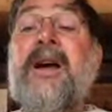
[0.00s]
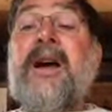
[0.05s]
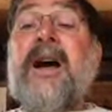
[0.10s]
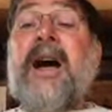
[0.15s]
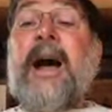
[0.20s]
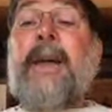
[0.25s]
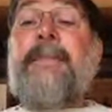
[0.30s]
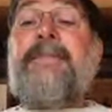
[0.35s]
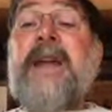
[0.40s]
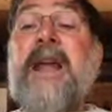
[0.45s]

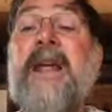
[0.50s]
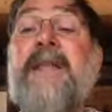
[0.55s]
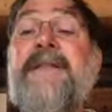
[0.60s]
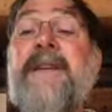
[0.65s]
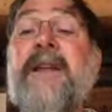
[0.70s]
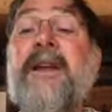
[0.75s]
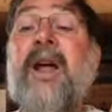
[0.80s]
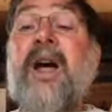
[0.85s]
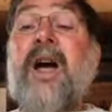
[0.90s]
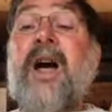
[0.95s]
update the
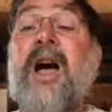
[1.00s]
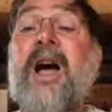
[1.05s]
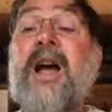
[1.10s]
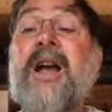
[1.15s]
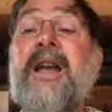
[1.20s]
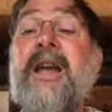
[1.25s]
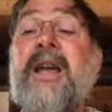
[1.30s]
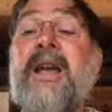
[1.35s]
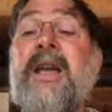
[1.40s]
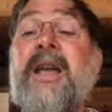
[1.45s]

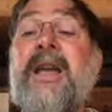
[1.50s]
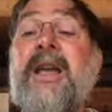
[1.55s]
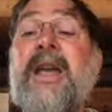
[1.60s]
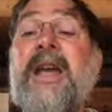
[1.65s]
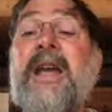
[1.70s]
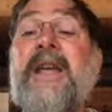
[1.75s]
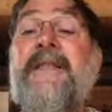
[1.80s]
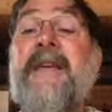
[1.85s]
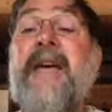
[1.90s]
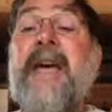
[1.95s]
log,
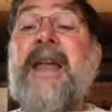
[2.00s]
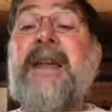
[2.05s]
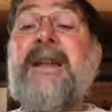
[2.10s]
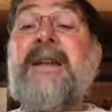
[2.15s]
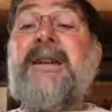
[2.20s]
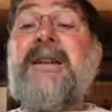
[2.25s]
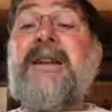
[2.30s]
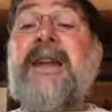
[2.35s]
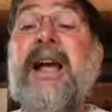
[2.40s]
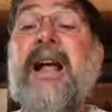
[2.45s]
and then
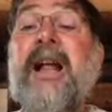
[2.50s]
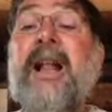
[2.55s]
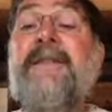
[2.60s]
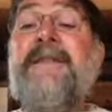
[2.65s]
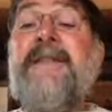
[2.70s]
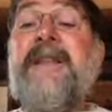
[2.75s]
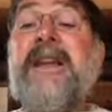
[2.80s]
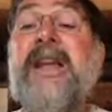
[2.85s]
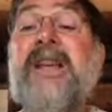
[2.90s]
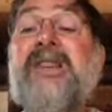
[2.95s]
tell
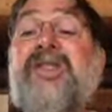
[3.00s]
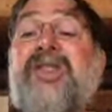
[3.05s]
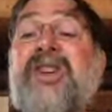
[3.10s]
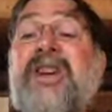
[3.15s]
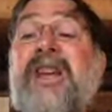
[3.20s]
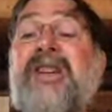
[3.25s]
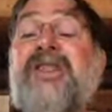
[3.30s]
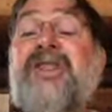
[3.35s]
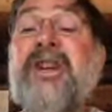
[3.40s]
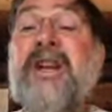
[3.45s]
the
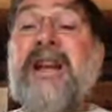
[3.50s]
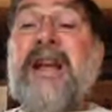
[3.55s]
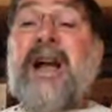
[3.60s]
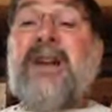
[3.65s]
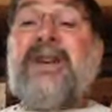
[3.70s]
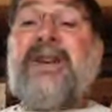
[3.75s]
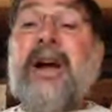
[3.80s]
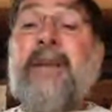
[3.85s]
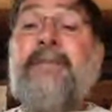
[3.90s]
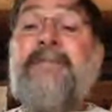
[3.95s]
destination
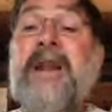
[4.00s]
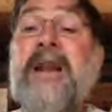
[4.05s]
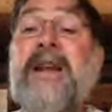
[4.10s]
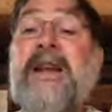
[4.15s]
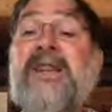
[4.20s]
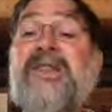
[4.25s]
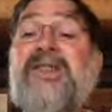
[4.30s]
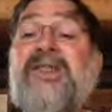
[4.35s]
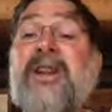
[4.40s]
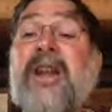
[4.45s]
account to update
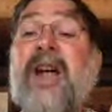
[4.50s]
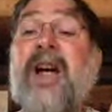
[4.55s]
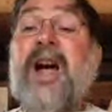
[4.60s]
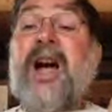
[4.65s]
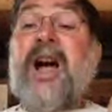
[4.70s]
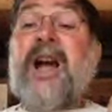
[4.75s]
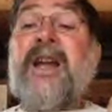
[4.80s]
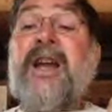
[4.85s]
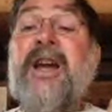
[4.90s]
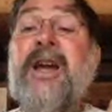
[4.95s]
its
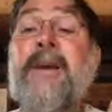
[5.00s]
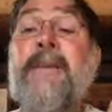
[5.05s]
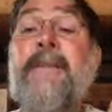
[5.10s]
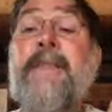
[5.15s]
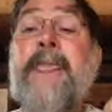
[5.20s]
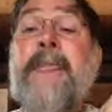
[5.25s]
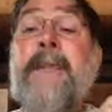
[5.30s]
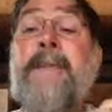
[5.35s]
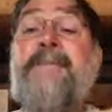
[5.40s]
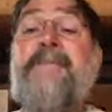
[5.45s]
log,
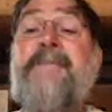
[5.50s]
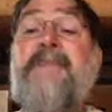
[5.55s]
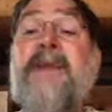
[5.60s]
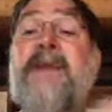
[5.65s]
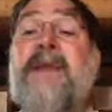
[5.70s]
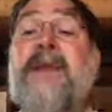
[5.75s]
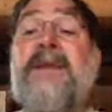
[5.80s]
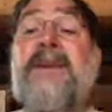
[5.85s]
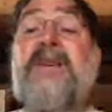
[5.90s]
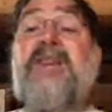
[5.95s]

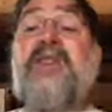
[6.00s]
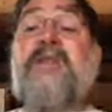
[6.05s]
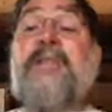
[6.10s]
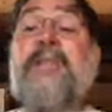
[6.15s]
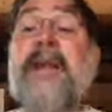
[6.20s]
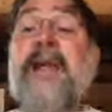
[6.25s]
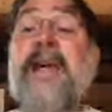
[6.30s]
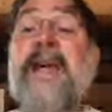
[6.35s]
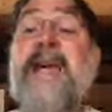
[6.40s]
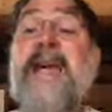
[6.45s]

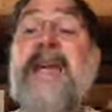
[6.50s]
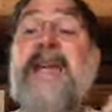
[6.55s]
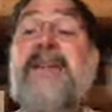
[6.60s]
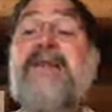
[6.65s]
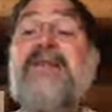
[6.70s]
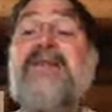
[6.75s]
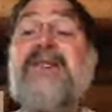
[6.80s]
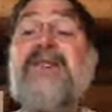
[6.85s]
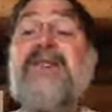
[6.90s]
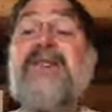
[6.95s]

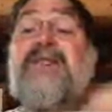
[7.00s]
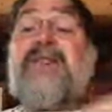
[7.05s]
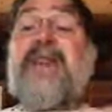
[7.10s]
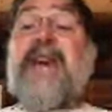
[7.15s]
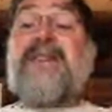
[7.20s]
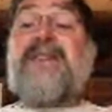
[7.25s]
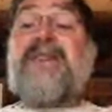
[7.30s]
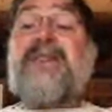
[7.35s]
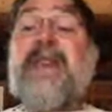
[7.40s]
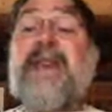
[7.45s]
display
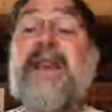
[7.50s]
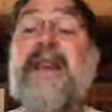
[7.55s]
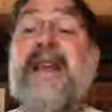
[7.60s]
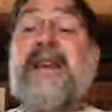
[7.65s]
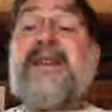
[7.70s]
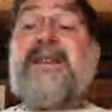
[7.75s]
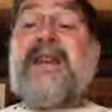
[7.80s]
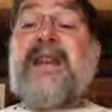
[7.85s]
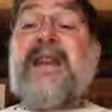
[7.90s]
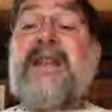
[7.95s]
success, and
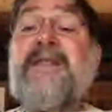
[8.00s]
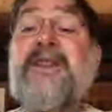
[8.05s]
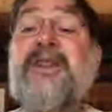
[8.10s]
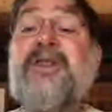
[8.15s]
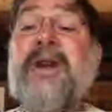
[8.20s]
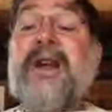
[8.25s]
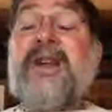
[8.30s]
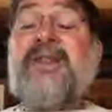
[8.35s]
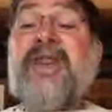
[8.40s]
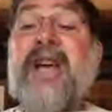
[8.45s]
then end the
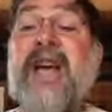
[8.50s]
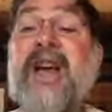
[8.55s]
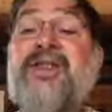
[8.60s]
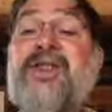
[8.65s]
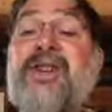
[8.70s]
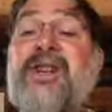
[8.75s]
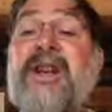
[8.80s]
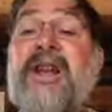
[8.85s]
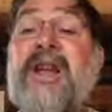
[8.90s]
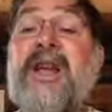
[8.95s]

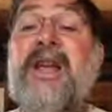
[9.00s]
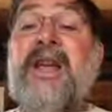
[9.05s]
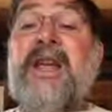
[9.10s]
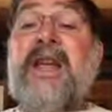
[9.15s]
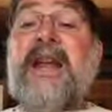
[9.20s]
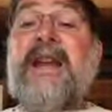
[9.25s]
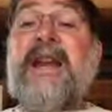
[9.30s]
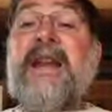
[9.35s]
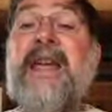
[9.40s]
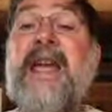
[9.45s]
transaction.
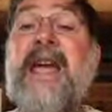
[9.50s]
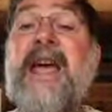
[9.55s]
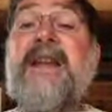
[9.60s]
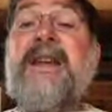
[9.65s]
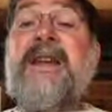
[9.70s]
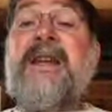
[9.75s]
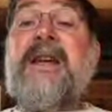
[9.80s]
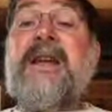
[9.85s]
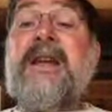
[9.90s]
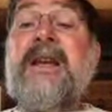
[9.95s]
And
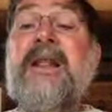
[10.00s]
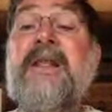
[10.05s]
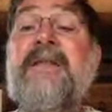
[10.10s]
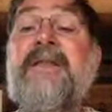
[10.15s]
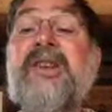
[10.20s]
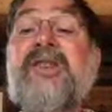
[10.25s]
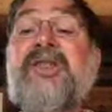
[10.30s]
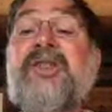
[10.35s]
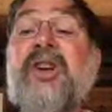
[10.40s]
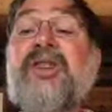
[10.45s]
again,
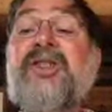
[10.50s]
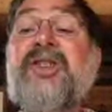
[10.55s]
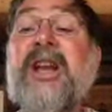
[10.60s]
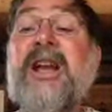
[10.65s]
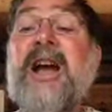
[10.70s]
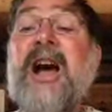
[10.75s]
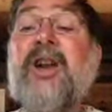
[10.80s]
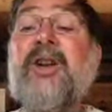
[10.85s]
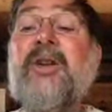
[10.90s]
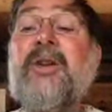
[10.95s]
the source
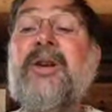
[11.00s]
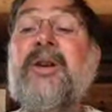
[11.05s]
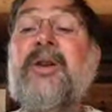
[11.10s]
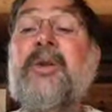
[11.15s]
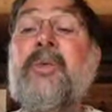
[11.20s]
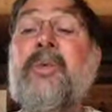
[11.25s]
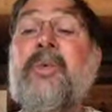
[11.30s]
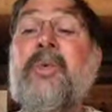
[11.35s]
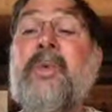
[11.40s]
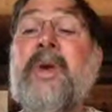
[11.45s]
account
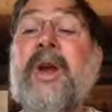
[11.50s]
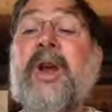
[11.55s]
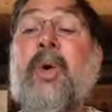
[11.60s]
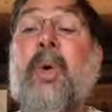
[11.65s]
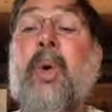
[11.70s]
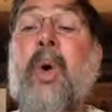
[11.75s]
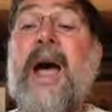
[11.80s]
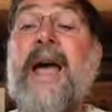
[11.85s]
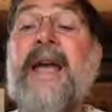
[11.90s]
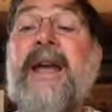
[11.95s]

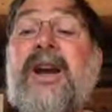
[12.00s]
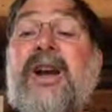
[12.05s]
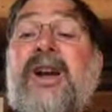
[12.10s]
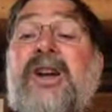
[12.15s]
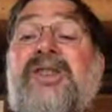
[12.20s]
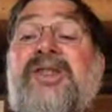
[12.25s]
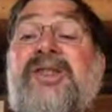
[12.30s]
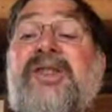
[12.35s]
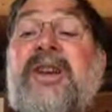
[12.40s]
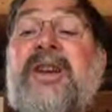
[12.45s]

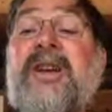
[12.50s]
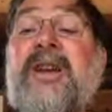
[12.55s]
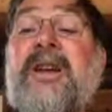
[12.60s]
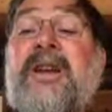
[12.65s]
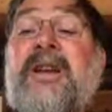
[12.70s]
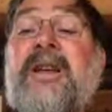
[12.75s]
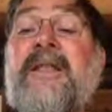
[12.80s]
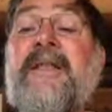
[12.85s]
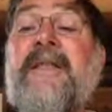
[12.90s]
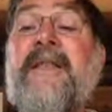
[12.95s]
requires
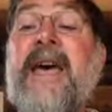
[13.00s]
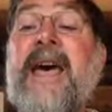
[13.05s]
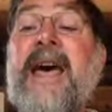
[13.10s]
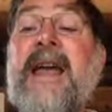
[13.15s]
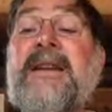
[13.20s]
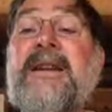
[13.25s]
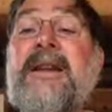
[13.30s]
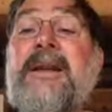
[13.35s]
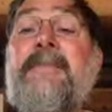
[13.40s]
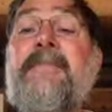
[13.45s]
that